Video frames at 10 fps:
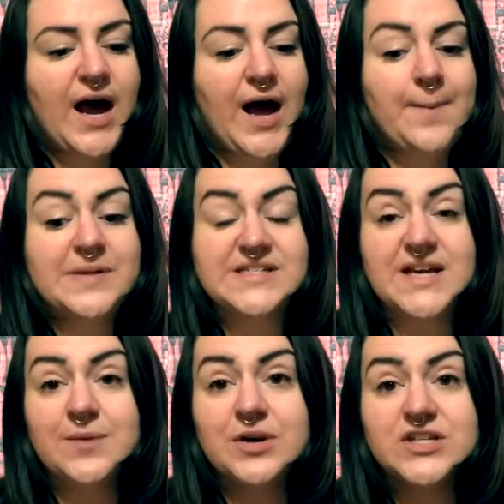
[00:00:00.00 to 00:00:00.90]
But
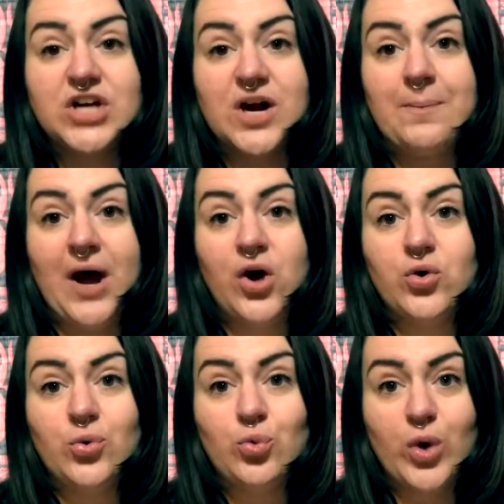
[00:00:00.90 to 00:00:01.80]
today I'm going to talk
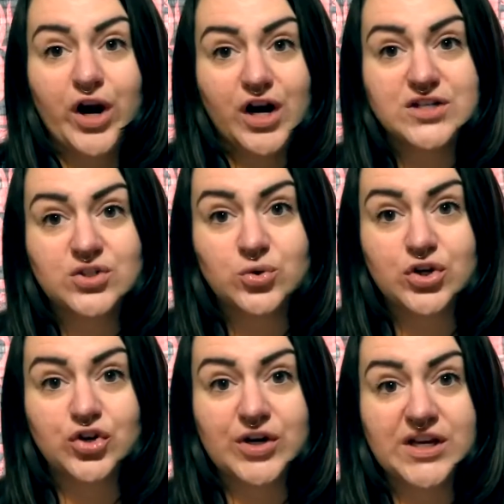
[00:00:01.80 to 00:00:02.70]
about what our school
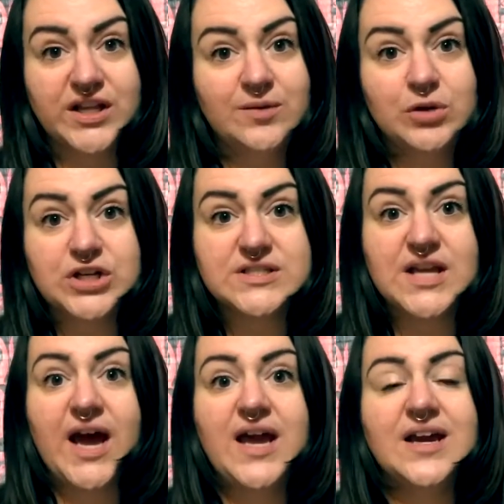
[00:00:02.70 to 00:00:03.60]
curriculum looks
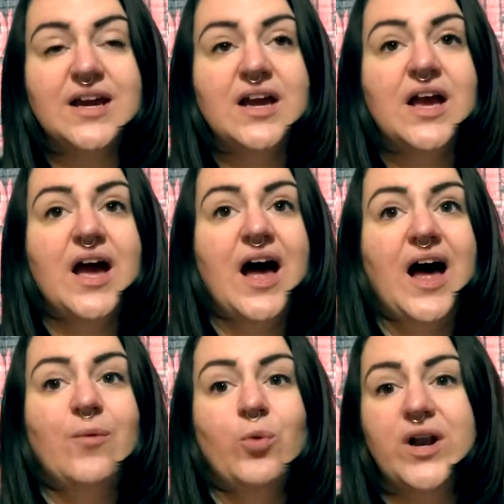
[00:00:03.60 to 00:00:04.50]
like,
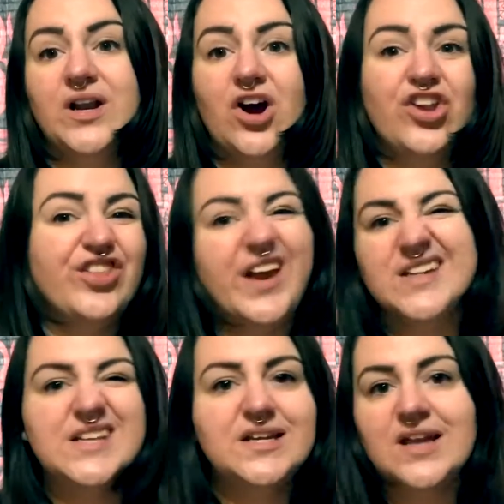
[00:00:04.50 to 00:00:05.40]
what on like a
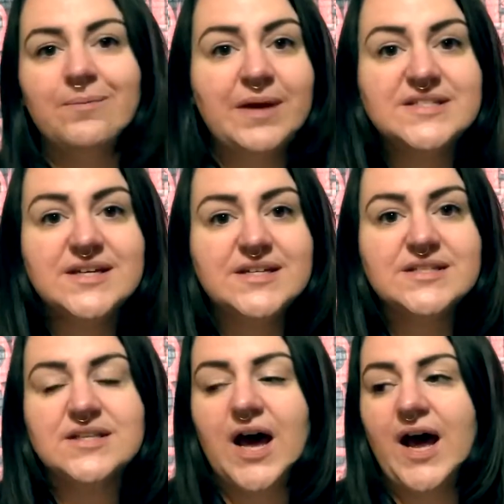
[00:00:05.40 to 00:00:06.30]
day-to-day
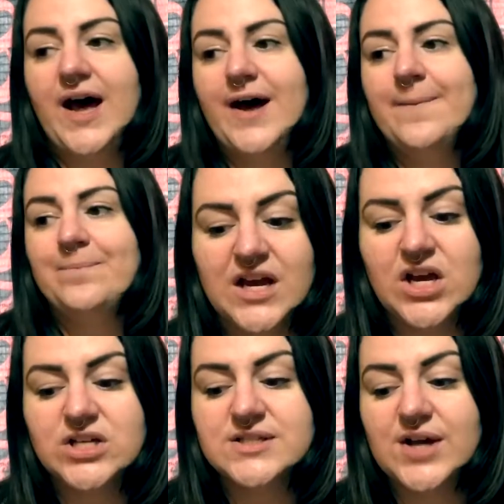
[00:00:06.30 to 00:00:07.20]
basis.
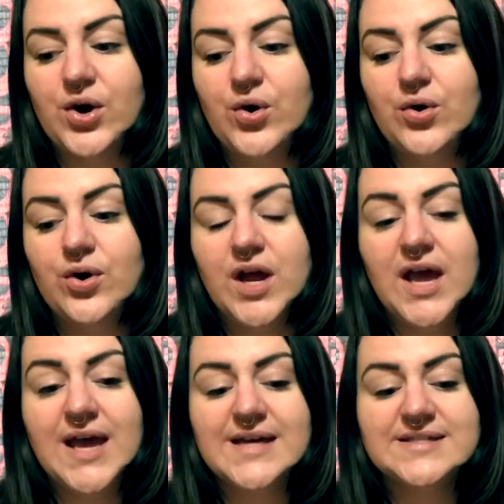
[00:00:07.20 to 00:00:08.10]
So
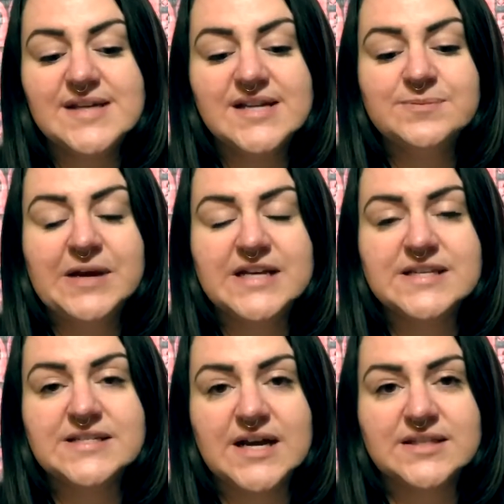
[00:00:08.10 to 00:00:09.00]
it's nice because
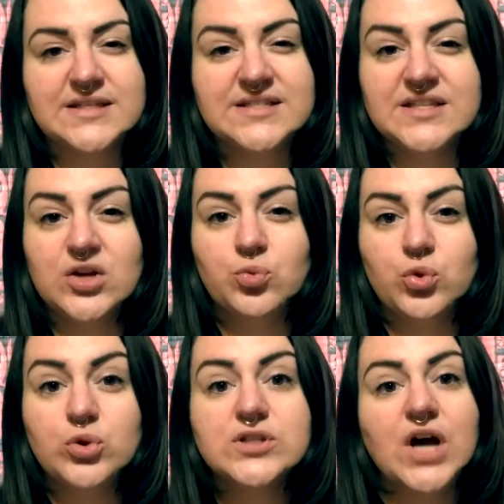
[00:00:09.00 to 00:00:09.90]
in Texas the
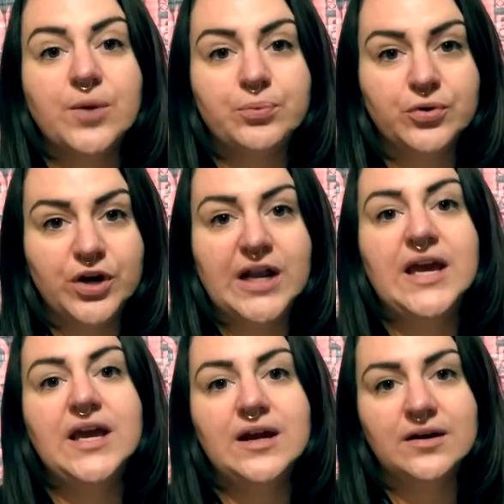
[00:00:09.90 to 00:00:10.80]
rules are
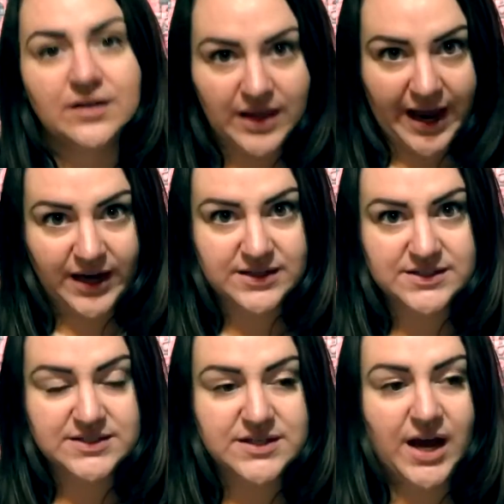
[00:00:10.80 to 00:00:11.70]
pretty
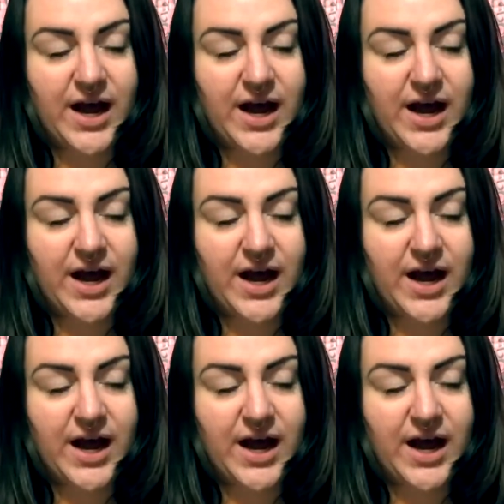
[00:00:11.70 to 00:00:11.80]
lax.